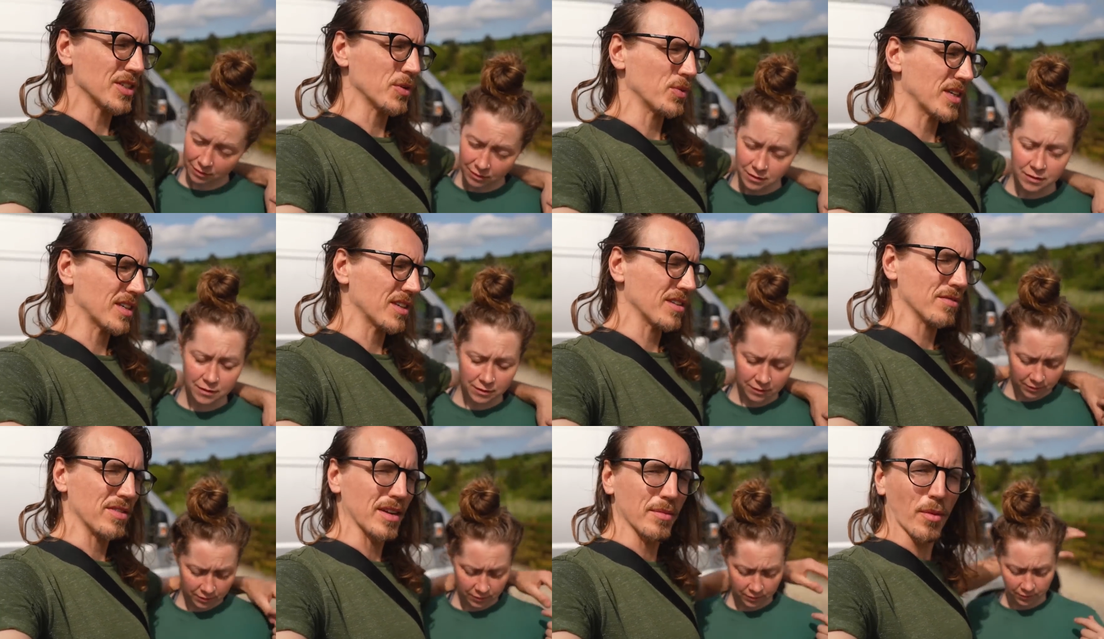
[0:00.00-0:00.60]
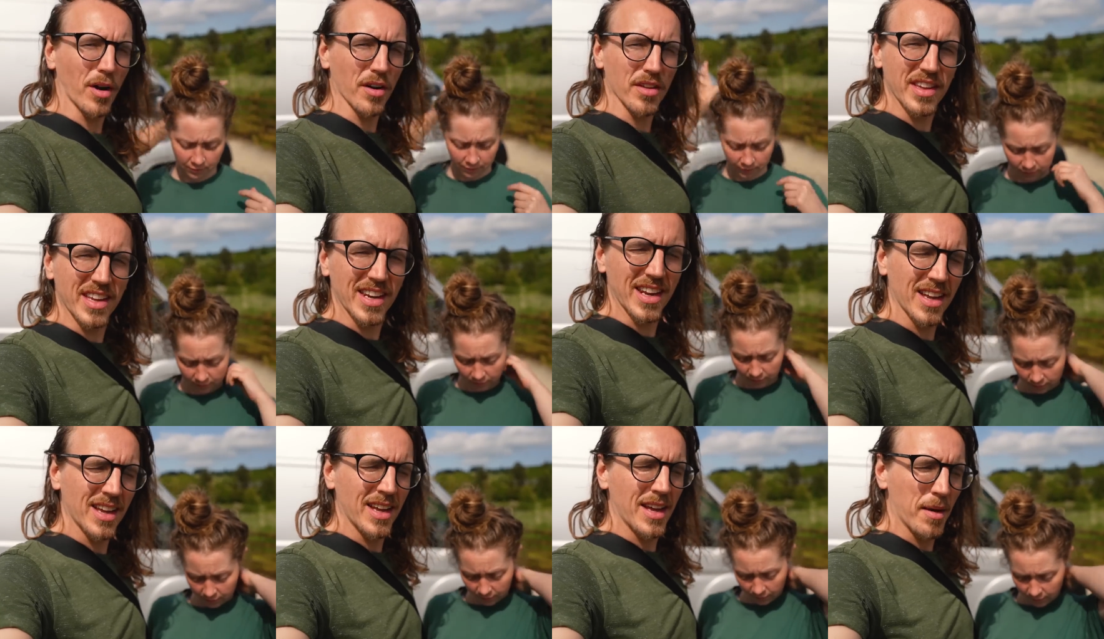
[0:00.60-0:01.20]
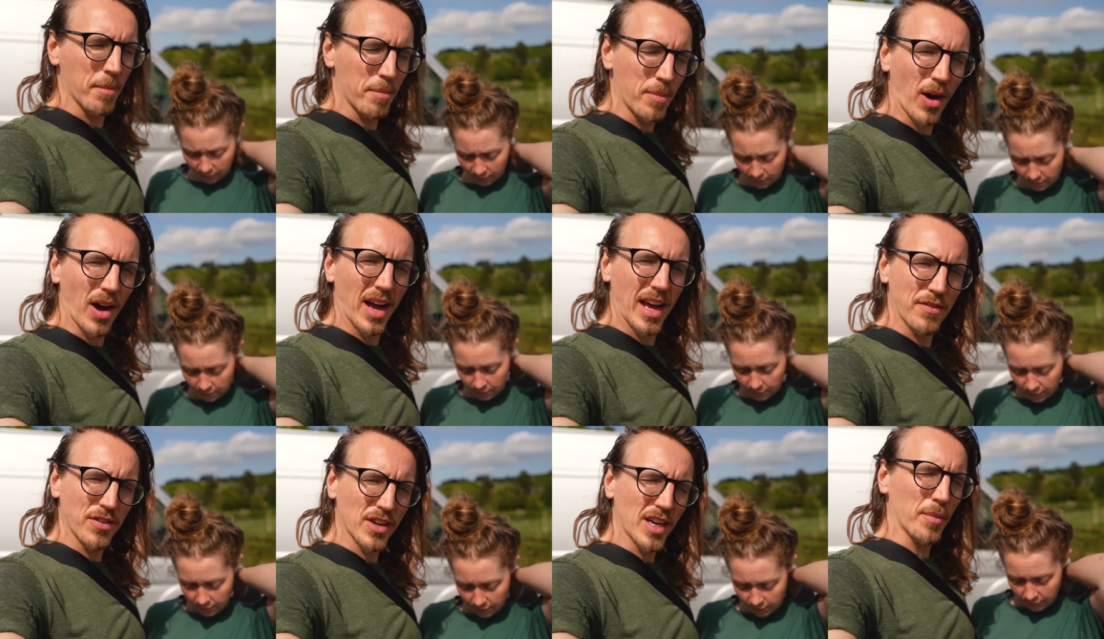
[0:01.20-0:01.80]
Speaker 1: so we couldn't fit Martha in it.
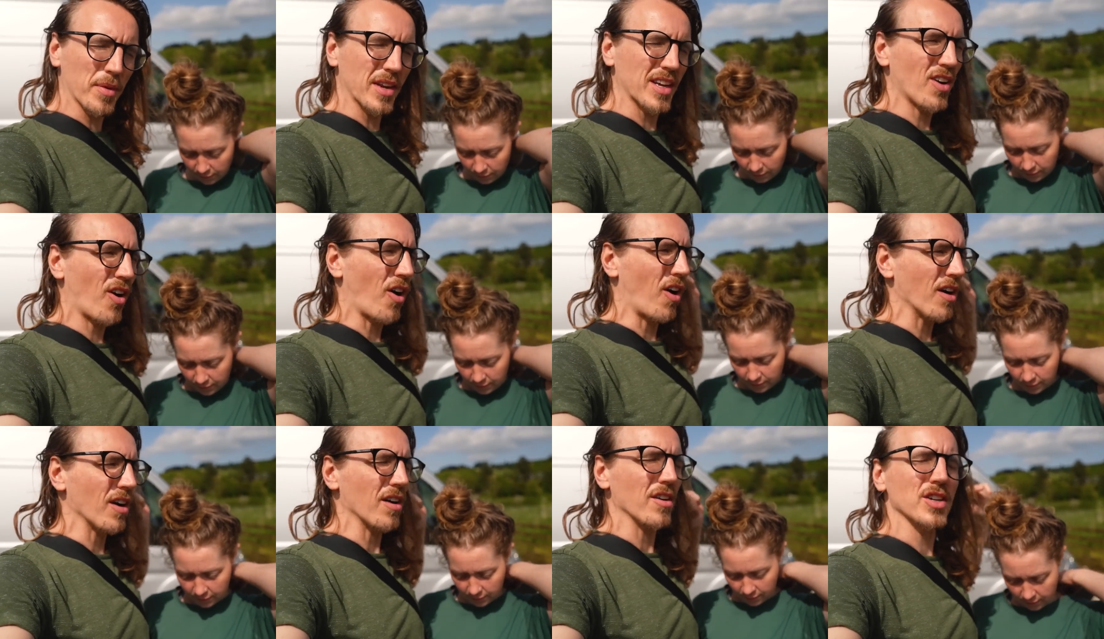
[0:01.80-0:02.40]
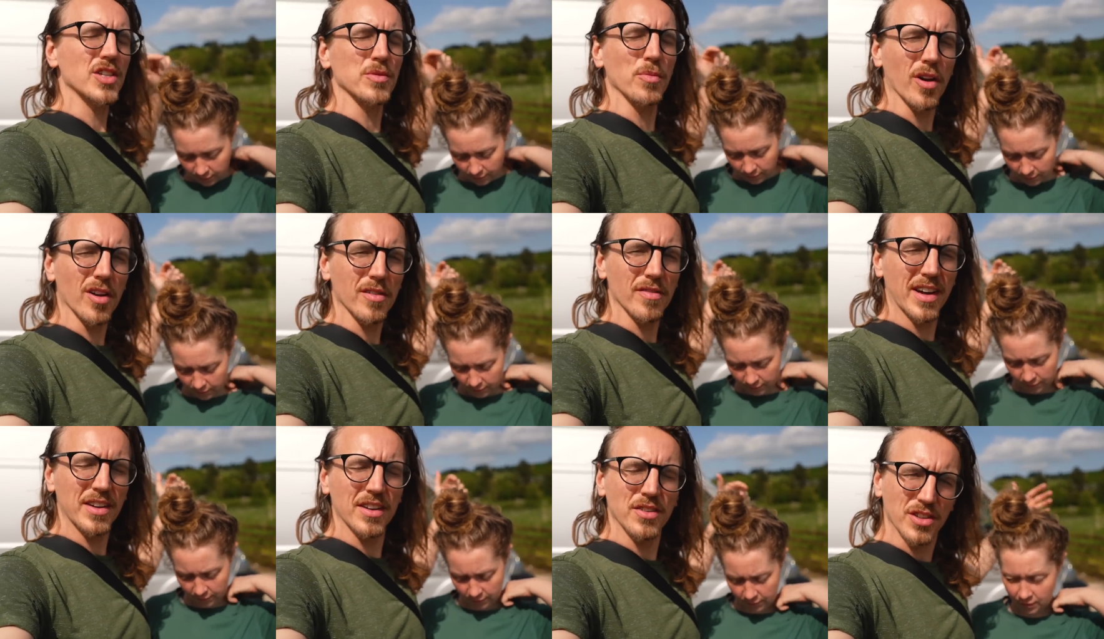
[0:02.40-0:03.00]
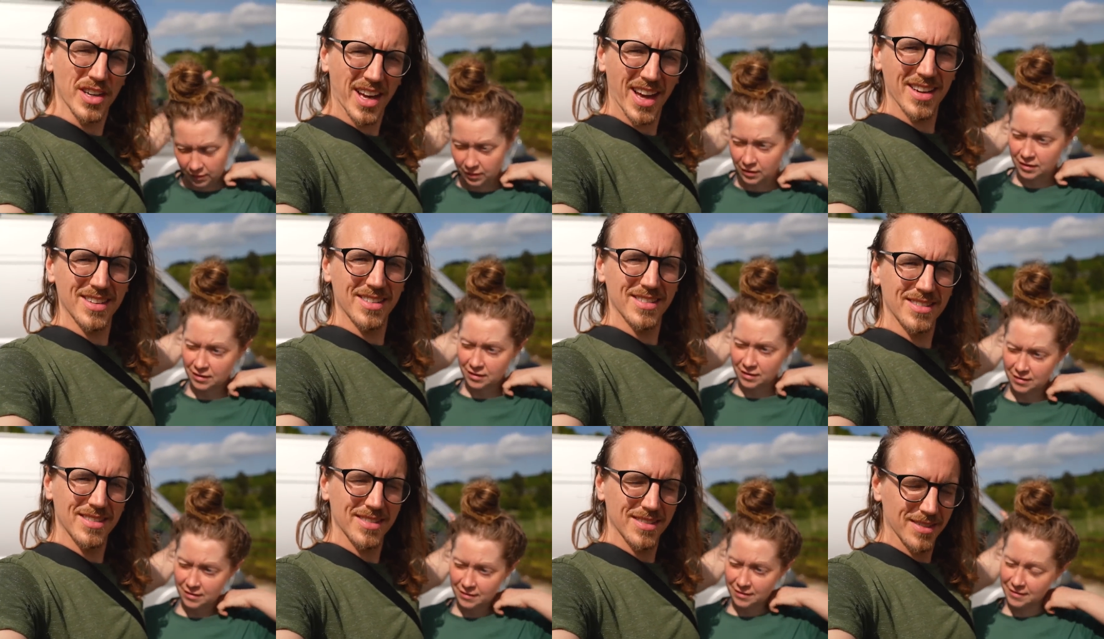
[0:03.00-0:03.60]
But if you come in a car or a smaller van, you
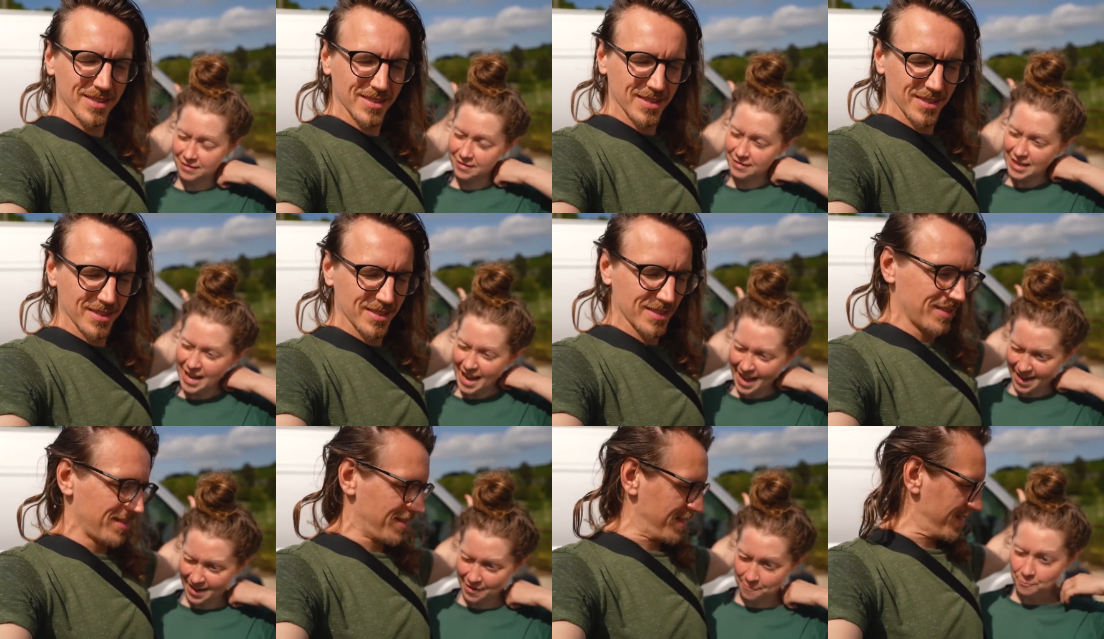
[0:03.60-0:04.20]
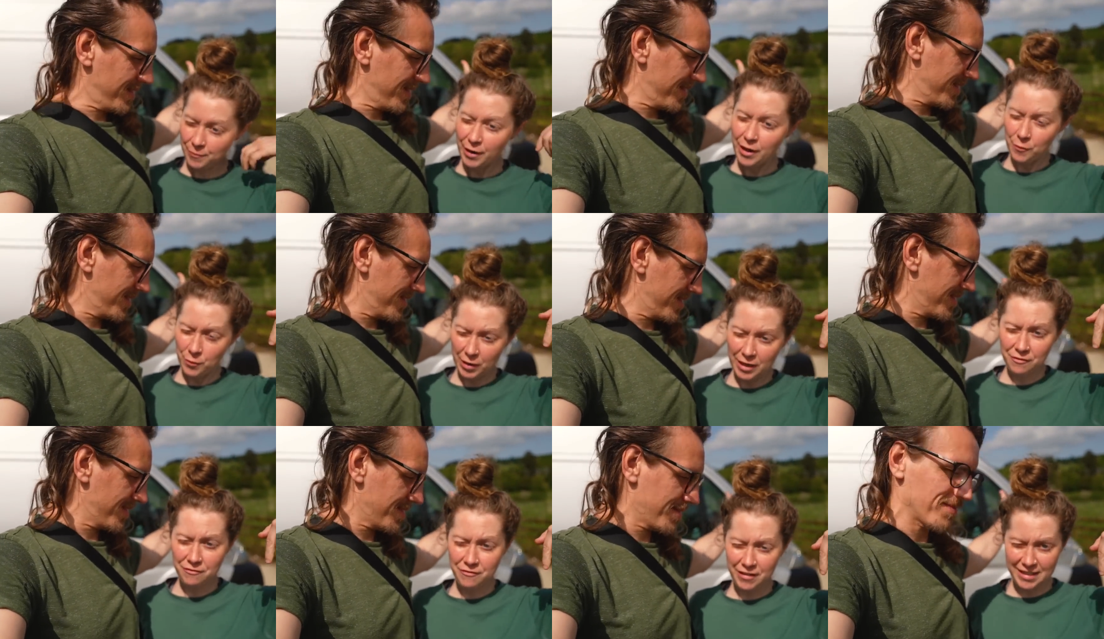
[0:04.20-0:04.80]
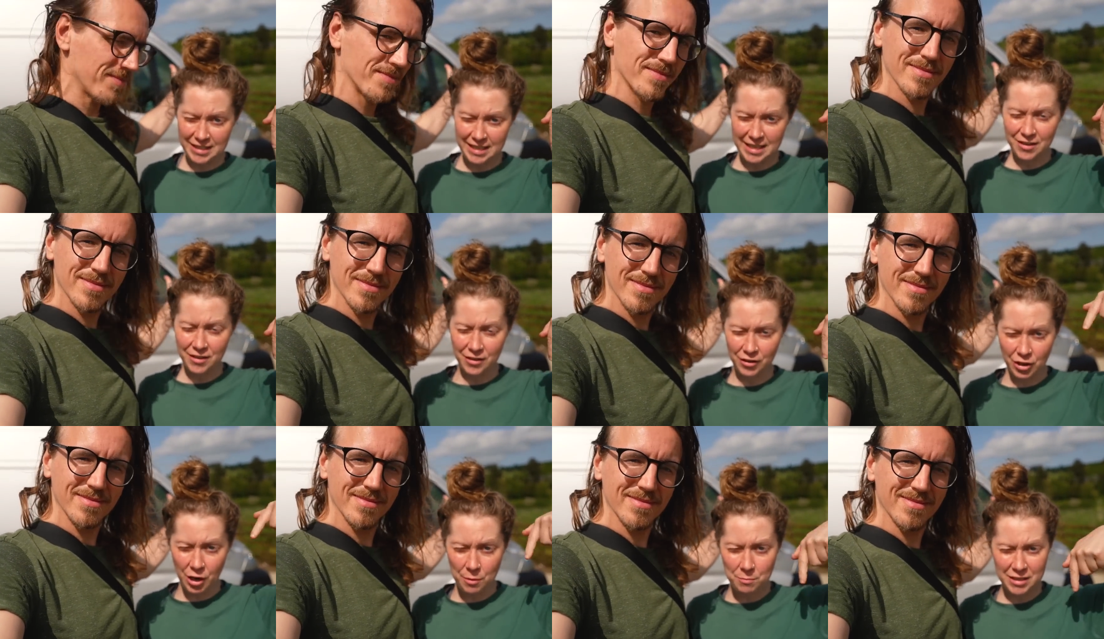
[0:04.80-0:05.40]
can. Yeah, but we can fit
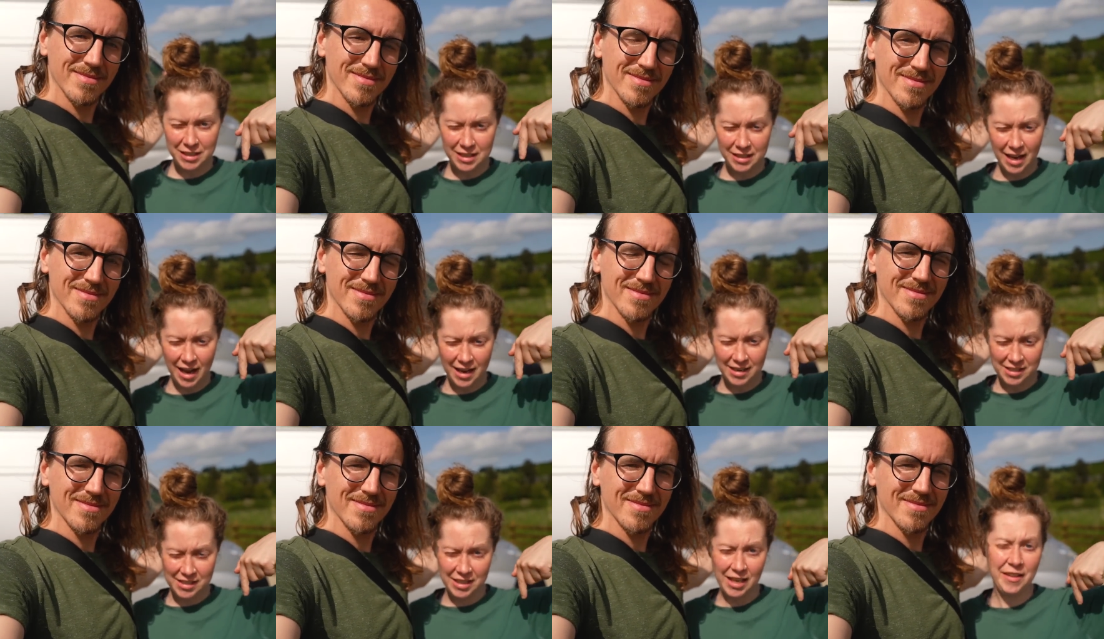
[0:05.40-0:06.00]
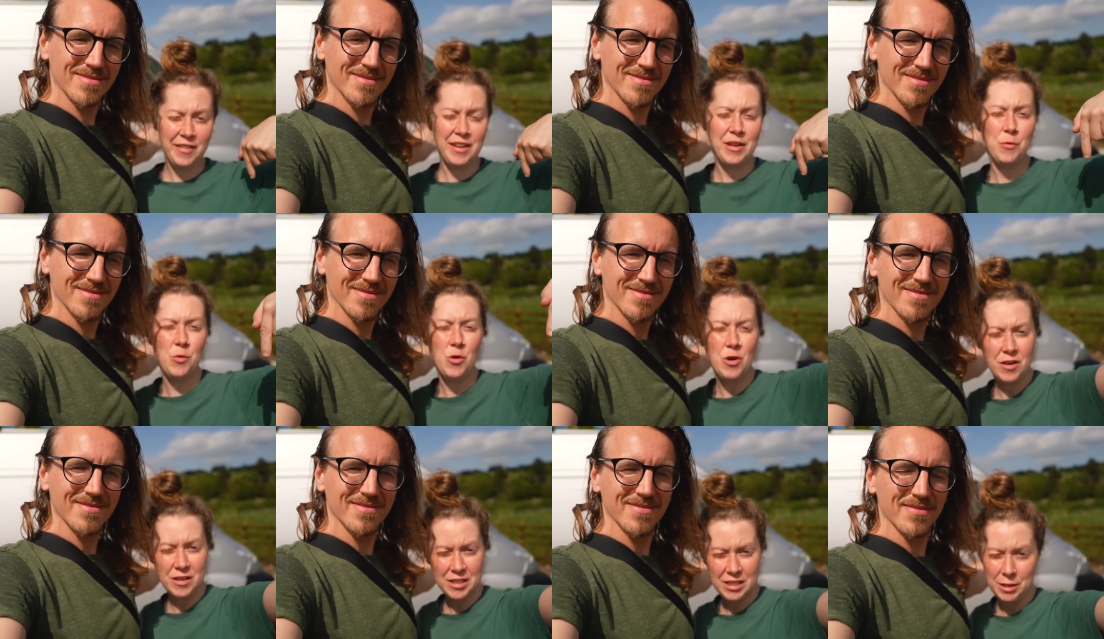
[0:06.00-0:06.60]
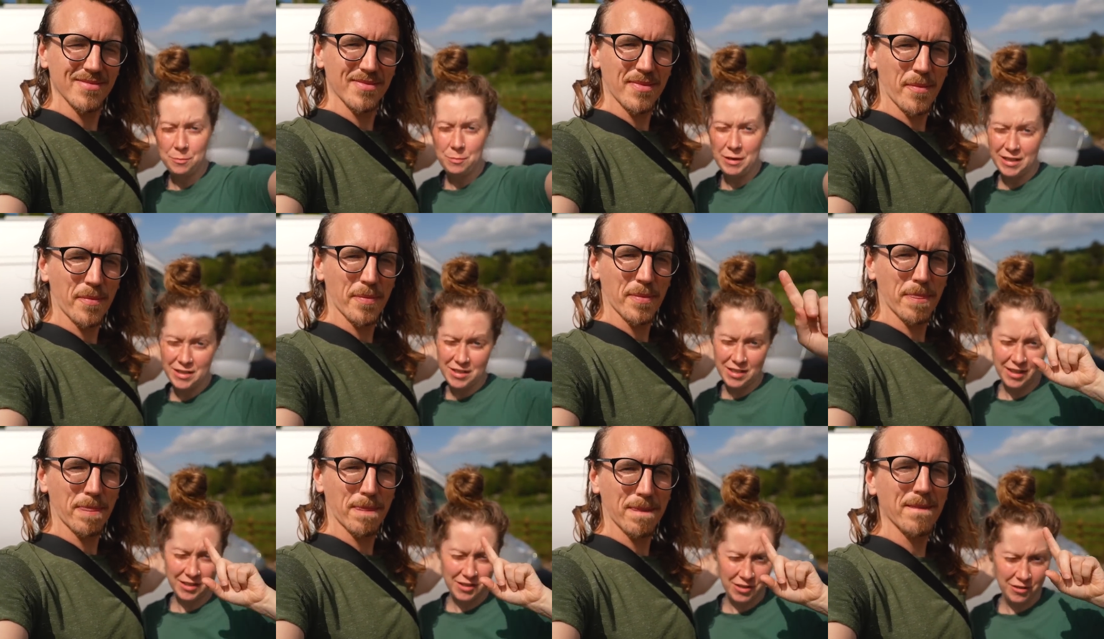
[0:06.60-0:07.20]
here. Come to the castle and then walk to the
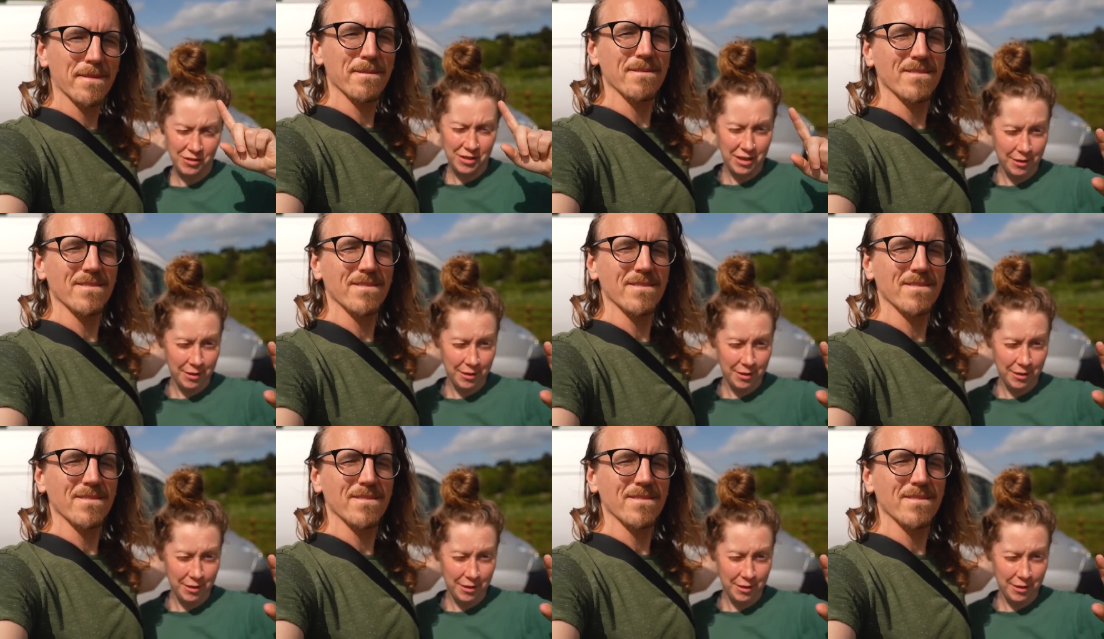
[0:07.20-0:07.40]
beach. That's our